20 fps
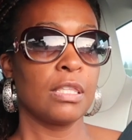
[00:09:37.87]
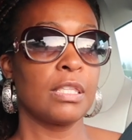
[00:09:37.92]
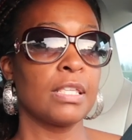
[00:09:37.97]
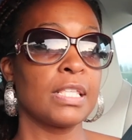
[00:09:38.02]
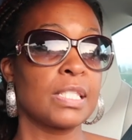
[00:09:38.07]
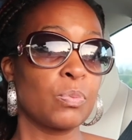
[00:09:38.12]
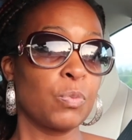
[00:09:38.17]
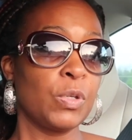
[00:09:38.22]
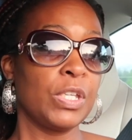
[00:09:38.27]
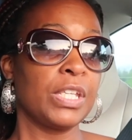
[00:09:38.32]

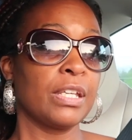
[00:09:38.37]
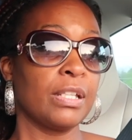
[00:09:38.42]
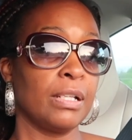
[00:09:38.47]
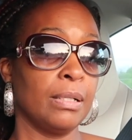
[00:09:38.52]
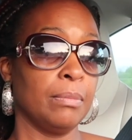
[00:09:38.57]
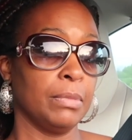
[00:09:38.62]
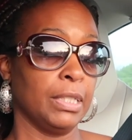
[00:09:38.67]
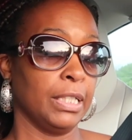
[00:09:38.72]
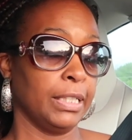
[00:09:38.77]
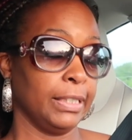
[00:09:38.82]
This
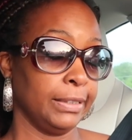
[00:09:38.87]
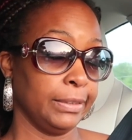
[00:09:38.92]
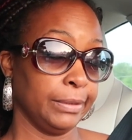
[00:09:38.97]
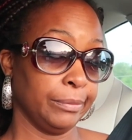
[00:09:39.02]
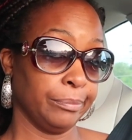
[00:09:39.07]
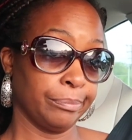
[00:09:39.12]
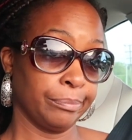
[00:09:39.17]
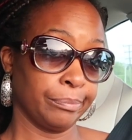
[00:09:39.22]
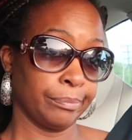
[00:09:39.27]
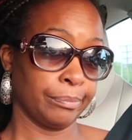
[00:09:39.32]
weekend, I'm
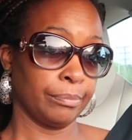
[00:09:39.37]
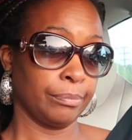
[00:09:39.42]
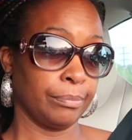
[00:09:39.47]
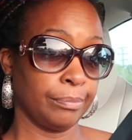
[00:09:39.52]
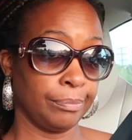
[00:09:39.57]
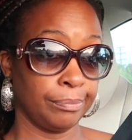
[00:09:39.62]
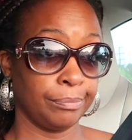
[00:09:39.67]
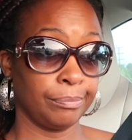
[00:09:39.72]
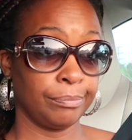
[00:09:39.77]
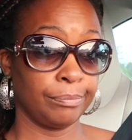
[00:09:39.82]
like,
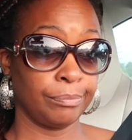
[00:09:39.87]
mm,